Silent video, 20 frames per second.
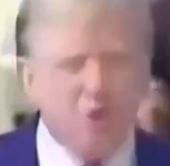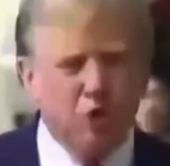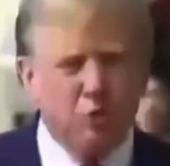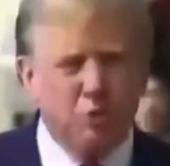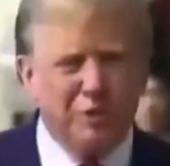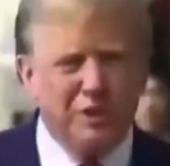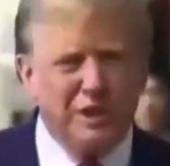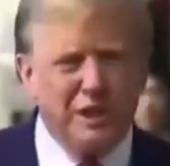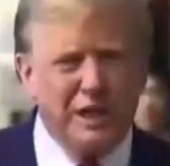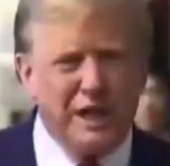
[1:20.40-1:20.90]

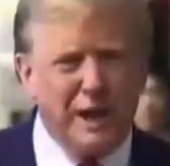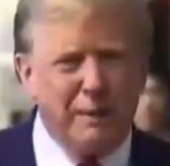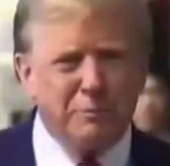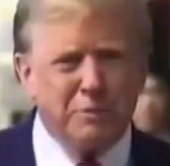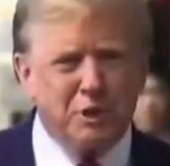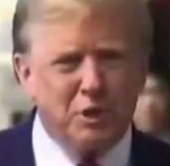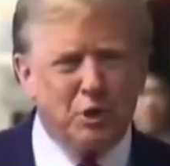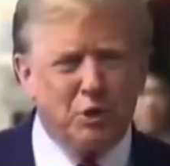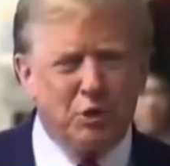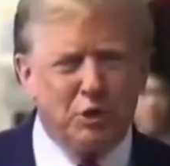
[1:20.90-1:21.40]
because we did
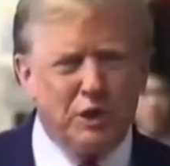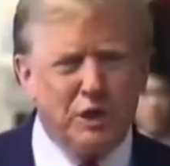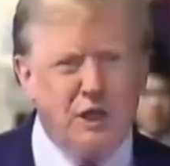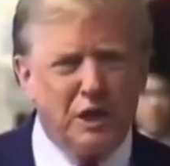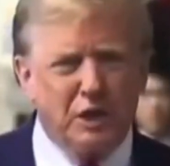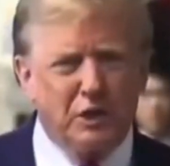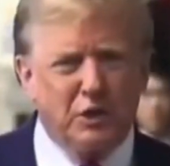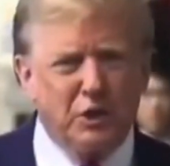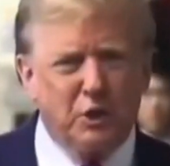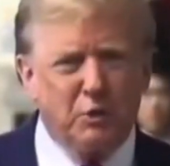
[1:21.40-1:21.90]
absolutely
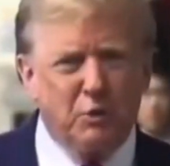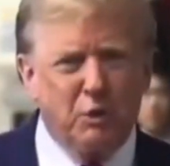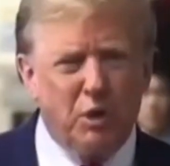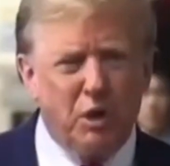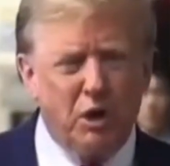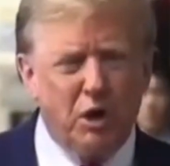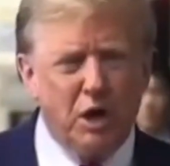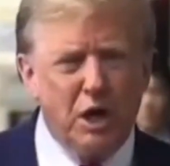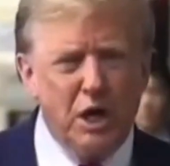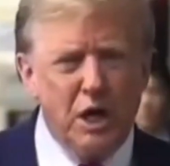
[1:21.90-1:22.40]
nothing
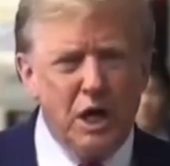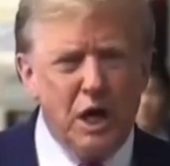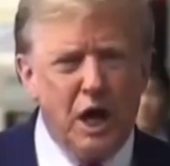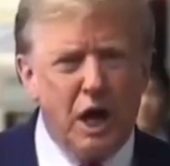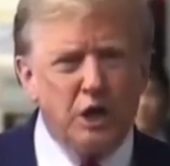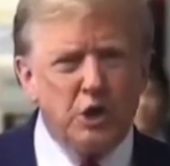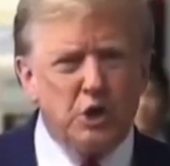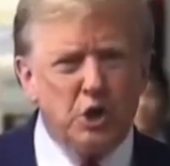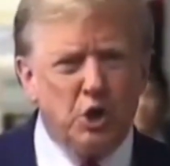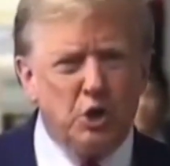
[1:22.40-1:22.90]
wrong.
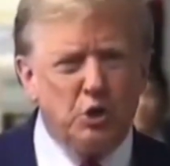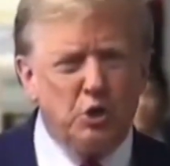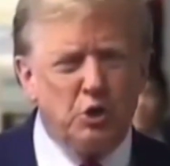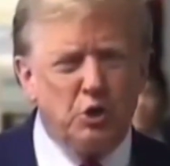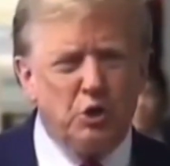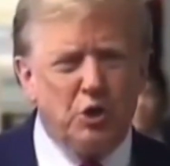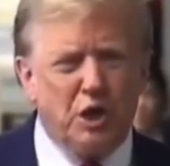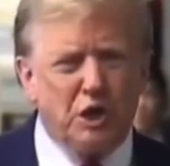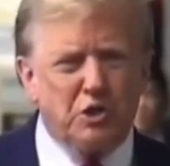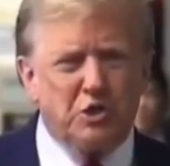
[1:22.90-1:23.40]
I showed
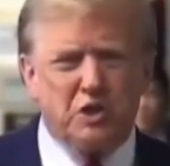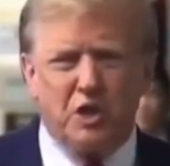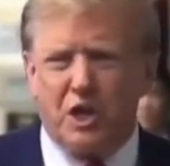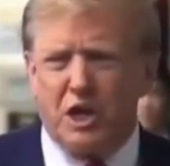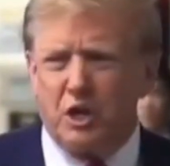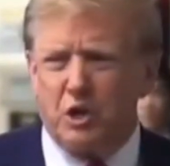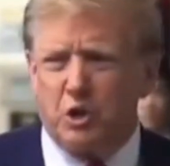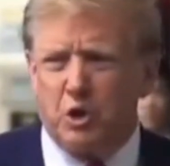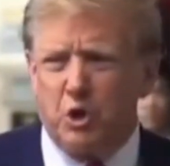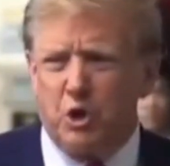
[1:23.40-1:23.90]
you
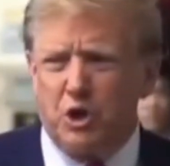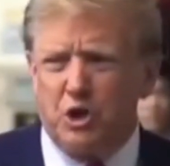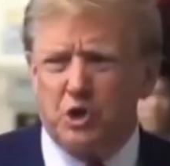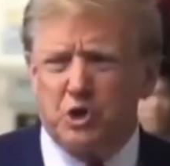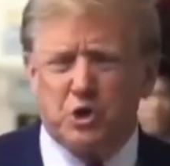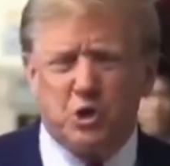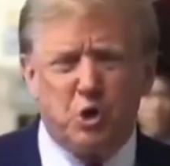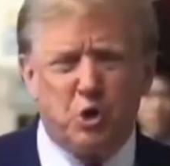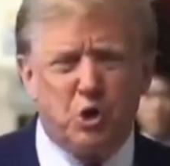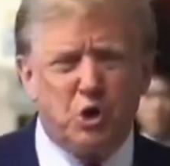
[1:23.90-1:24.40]
yesterday 30
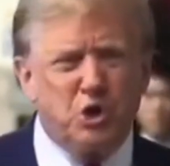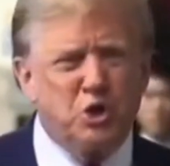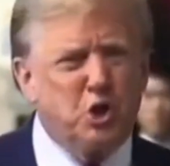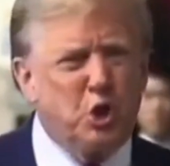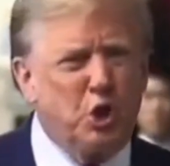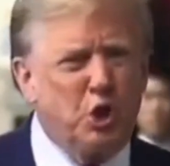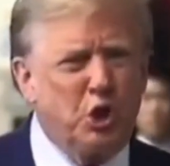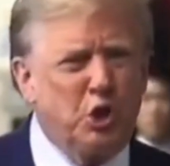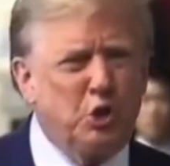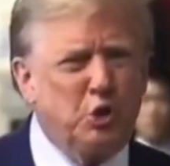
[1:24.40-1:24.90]
stories,
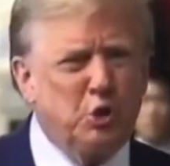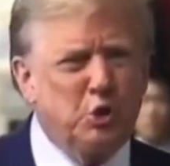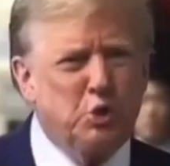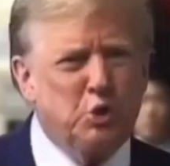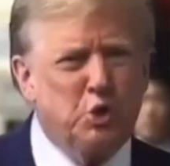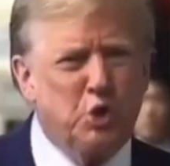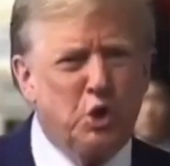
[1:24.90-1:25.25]
32